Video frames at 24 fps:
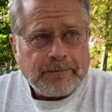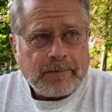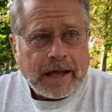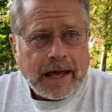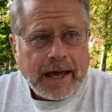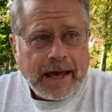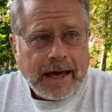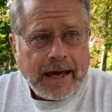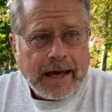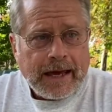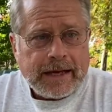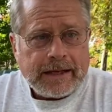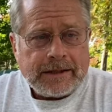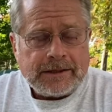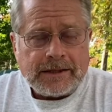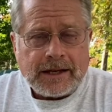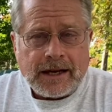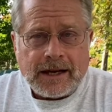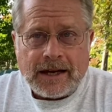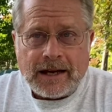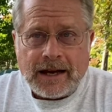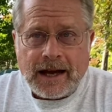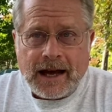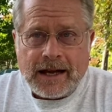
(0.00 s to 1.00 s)
and
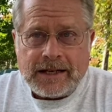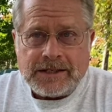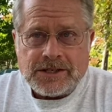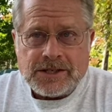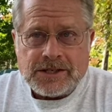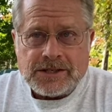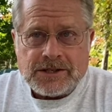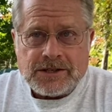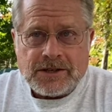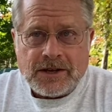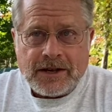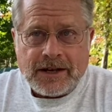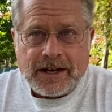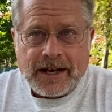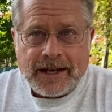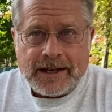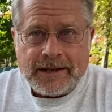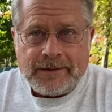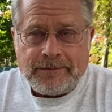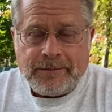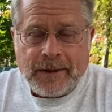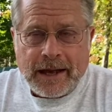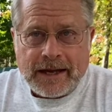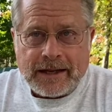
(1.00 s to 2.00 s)
I just thought
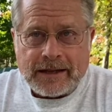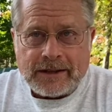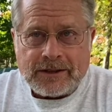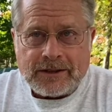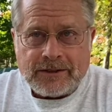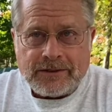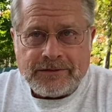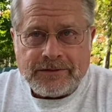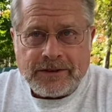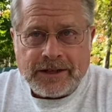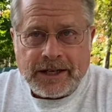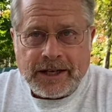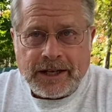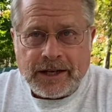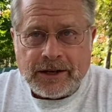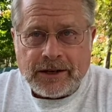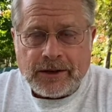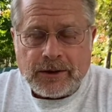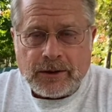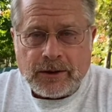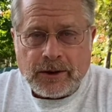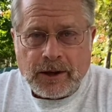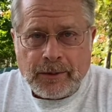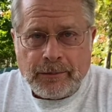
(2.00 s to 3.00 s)
I'd make a little video
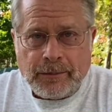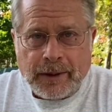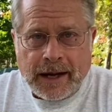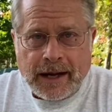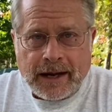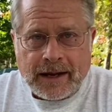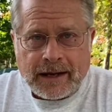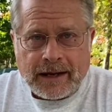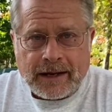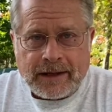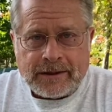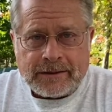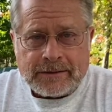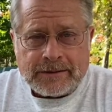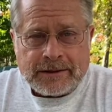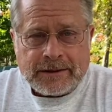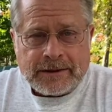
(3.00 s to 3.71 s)
about a